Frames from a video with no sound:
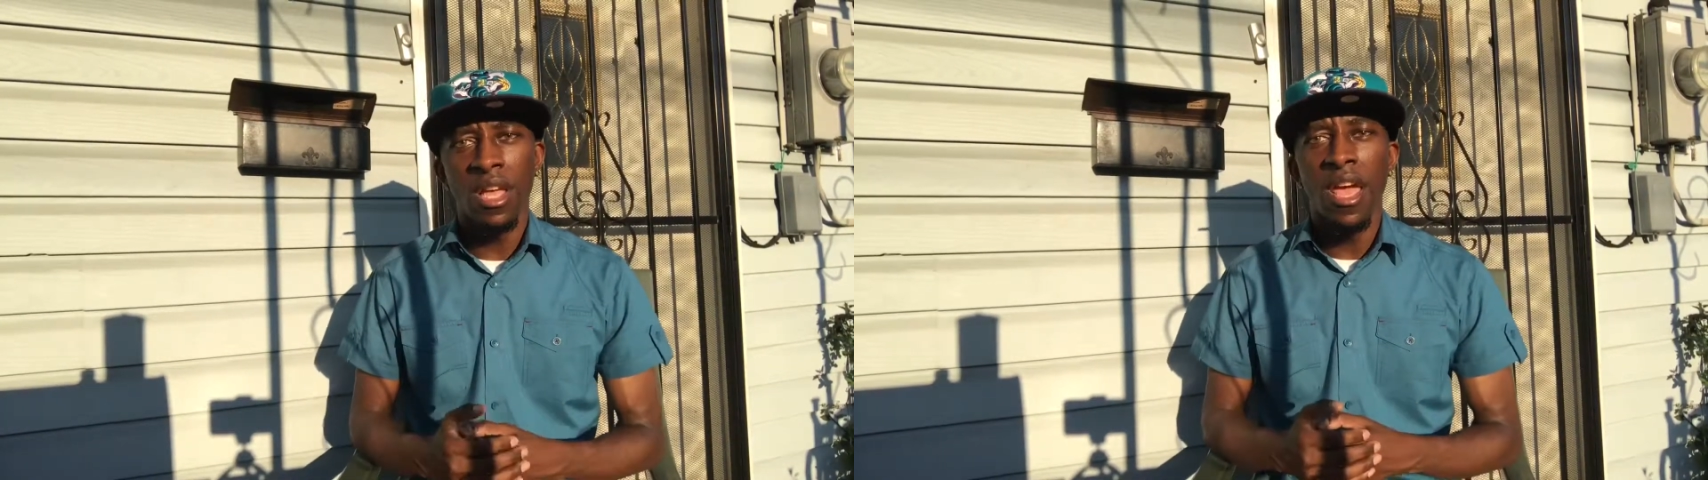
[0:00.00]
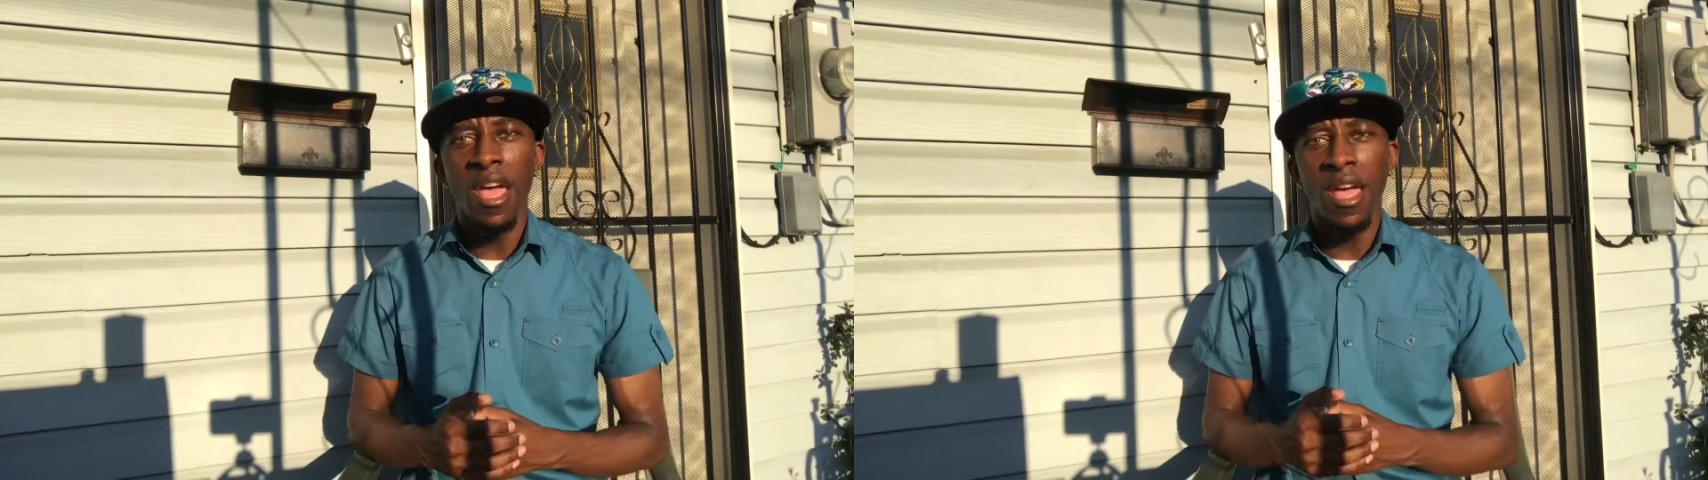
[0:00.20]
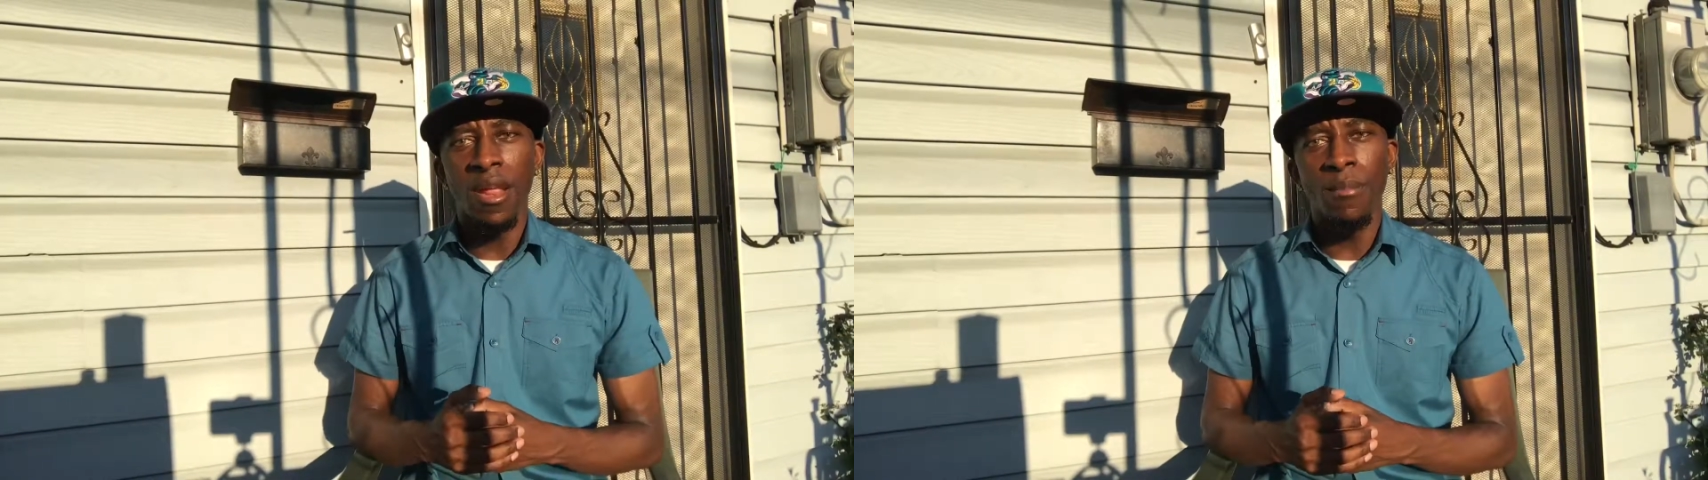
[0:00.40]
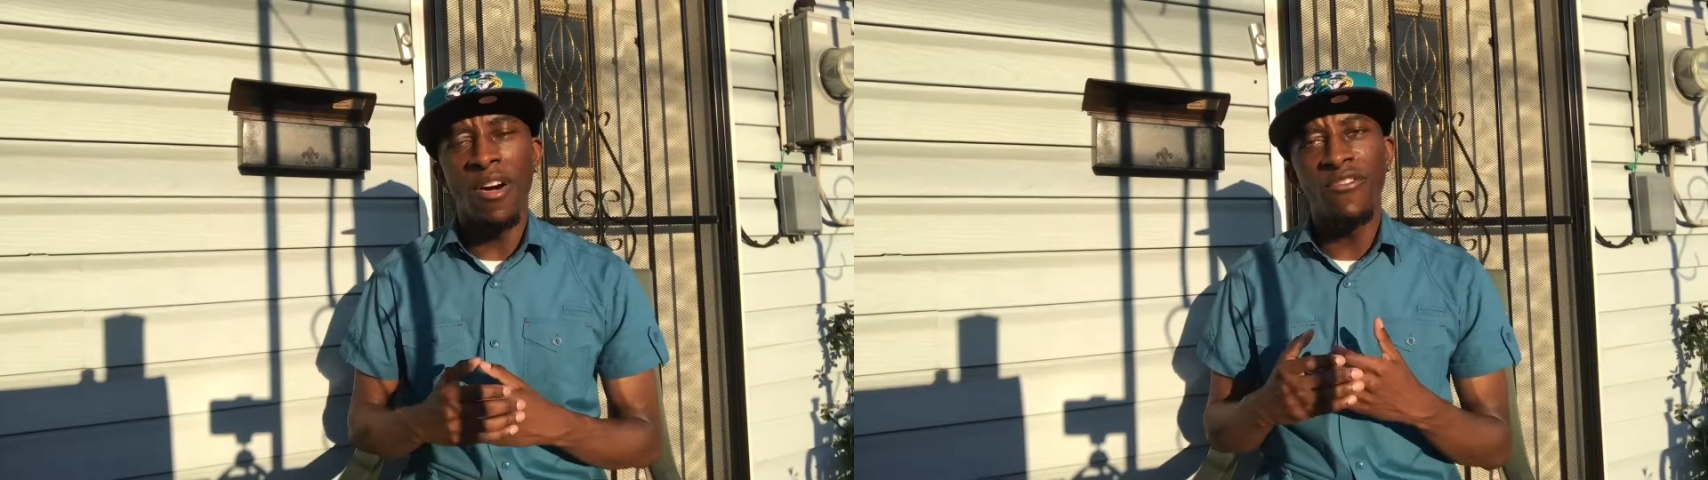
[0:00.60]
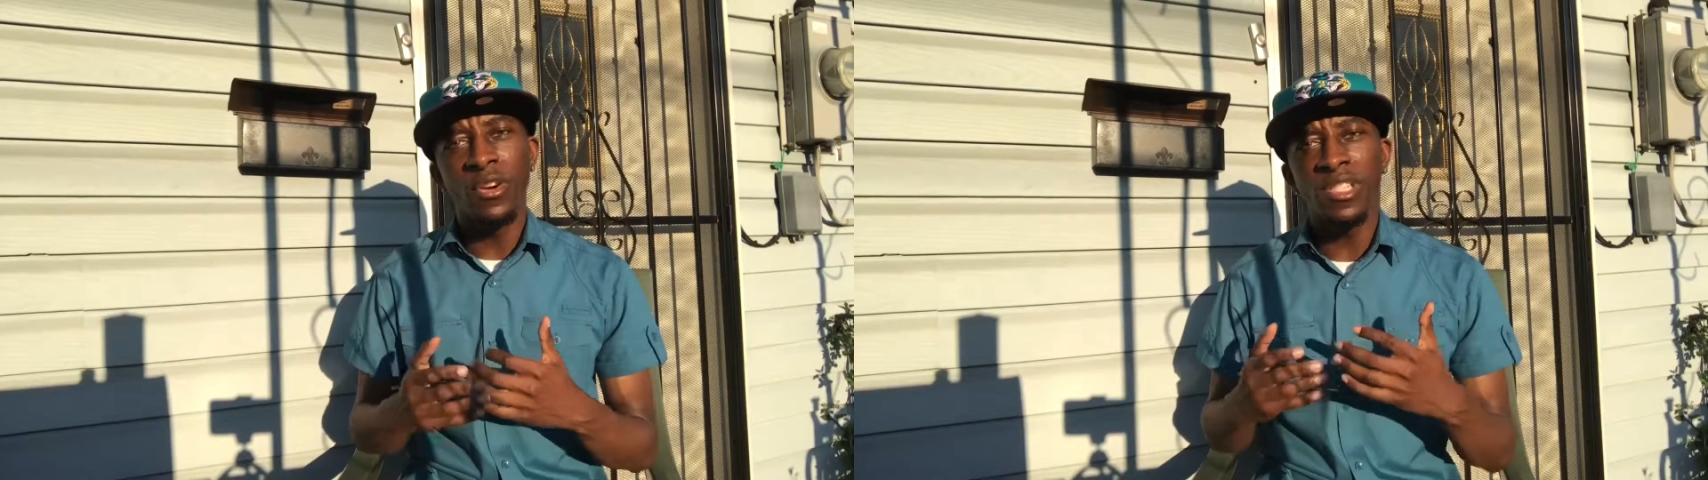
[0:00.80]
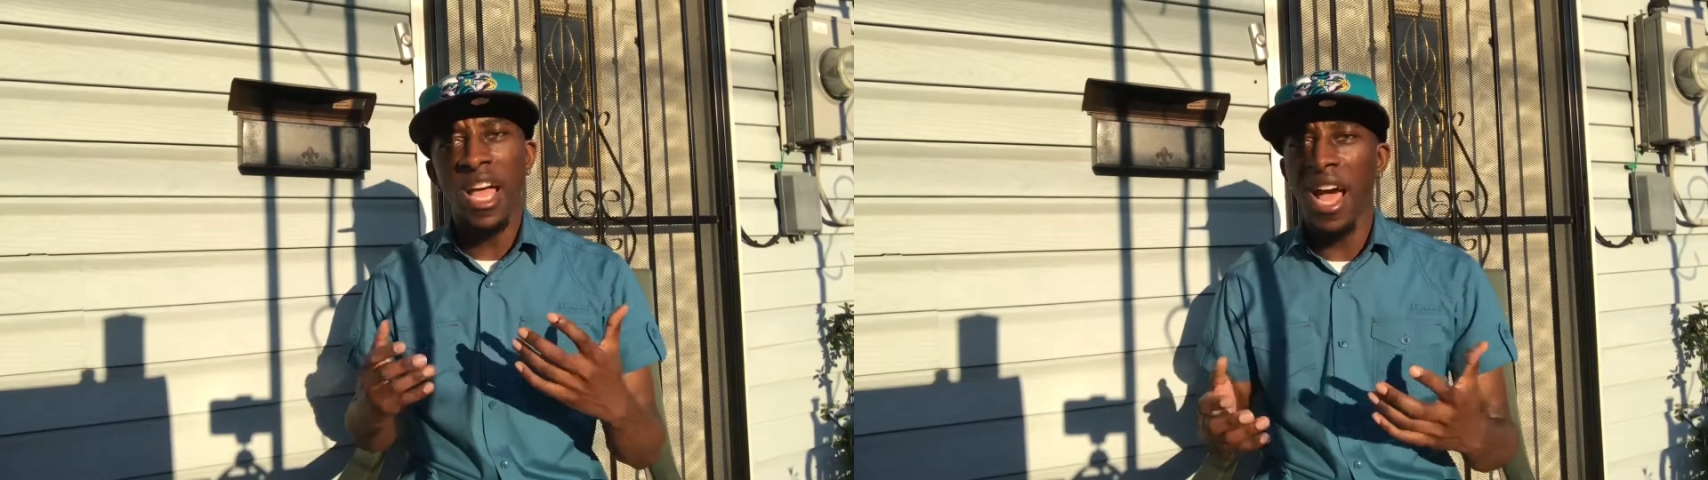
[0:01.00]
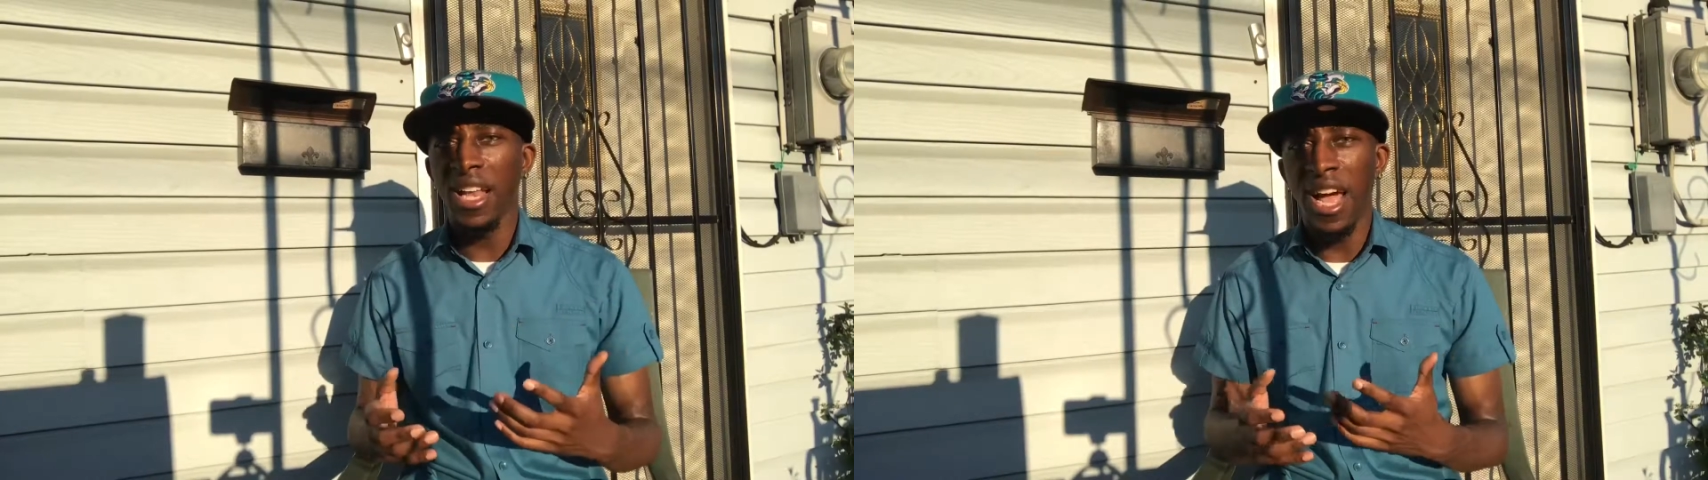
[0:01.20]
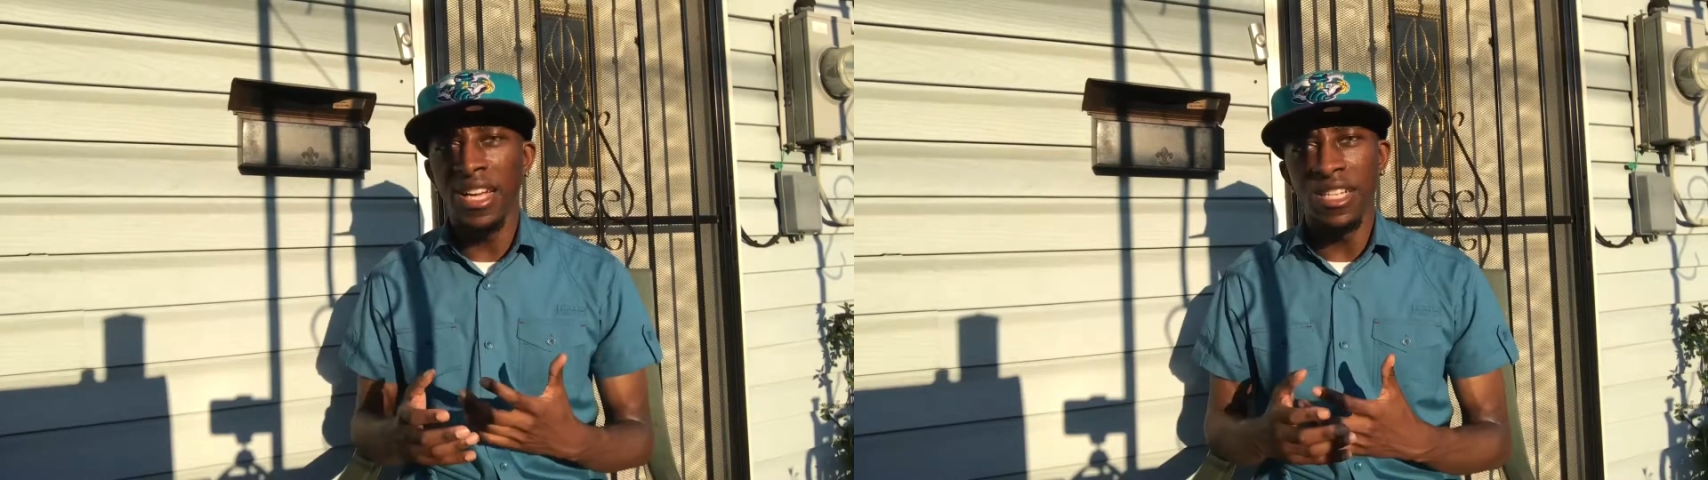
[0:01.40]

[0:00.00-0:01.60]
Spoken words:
And my first ally